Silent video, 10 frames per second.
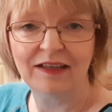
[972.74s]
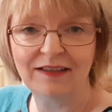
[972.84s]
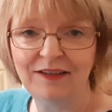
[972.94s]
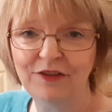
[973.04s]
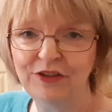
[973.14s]

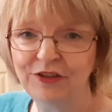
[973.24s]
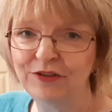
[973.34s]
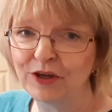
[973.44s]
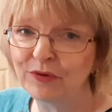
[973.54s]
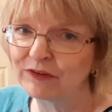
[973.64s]
you
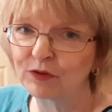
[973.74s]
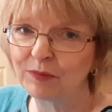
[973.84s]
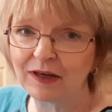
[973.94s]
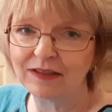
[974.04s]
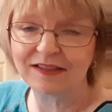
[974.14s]
know
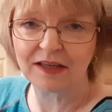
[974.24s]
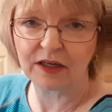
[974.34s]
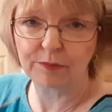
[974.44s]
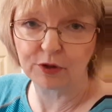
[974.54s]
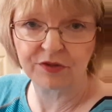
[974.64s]
everybody's got
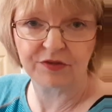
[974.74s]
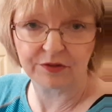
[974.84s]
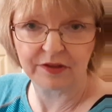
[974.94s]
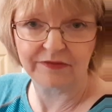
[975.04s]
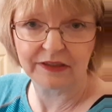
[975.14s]
a birth
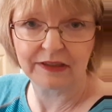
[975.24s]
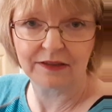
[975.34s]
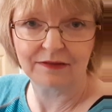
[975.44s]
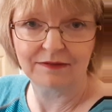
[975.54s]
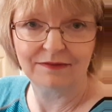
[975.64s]

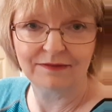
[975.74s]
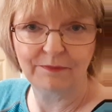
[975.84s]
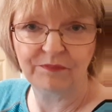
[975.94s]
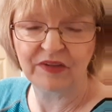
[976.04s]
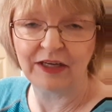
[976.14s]
certificate,
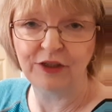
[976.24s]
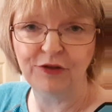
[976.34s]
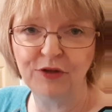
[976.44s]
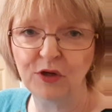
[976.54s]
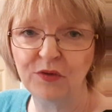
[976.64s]
and
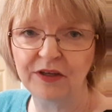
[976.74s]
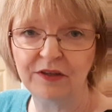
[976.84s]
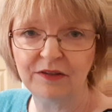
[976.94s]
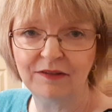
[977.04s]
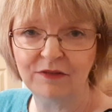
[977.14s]
you know
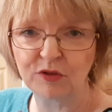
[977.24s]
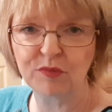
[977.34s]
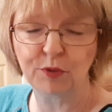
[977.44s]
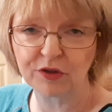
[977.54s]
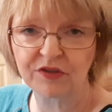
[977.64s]
that those
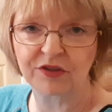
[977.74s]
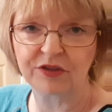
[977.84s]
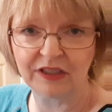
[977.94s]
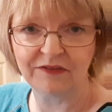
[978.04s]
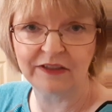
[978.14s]
birth
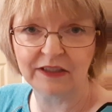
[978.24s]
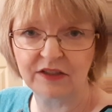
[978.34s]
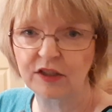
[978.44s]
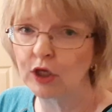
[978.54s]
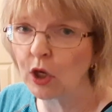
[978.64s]

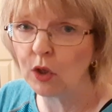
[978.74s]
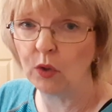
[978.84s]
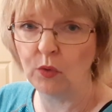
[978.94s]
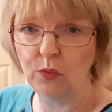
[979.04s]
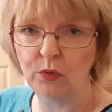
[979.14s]
certificates
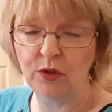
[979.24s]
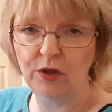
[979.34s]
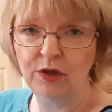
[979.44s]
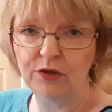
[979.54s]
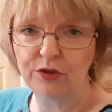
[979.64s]
go
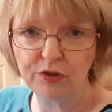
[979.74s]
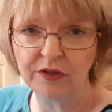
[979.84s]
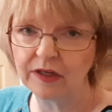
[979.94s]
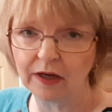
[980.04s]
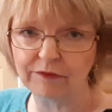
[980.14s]
to
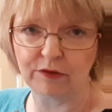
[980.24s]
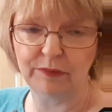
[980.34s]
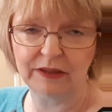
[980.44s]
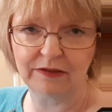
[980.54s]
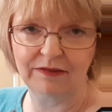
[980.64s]
the
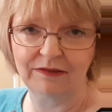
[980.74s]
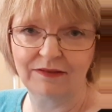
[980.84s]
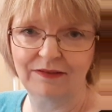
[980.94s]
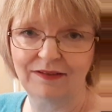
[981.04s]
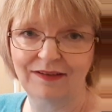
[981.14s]
government.
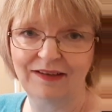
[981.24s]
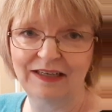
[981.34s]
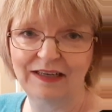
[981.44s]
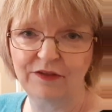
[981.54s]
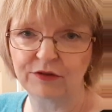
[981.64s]

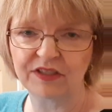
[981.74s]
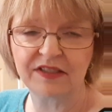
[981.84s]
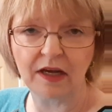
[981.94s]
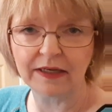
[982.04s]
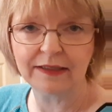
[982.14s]
They're
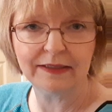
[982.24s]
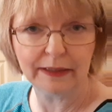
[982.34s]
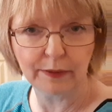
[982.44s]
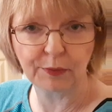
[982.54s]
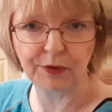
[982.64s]
assigned a
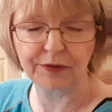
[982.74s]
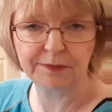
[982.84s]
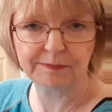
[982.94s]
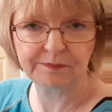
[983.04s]
number.